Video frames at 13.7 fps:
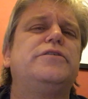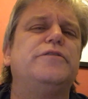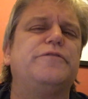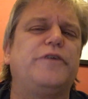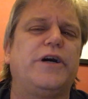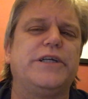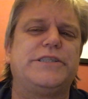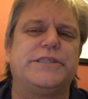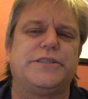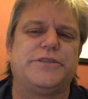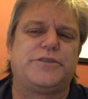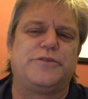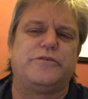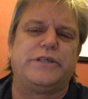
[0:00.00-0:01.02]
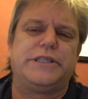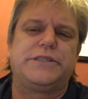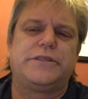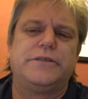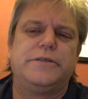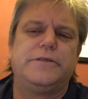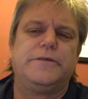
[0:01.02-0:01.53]
devices and
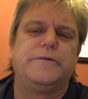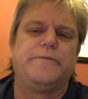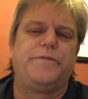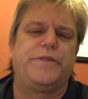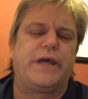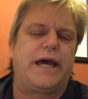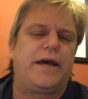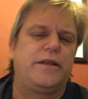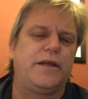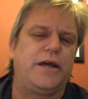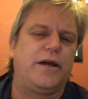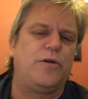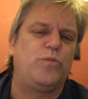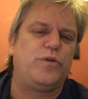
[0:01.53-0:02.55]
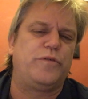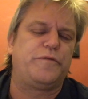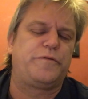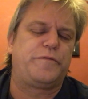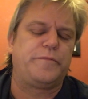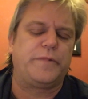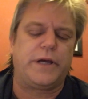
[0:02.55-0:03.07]
stories that would have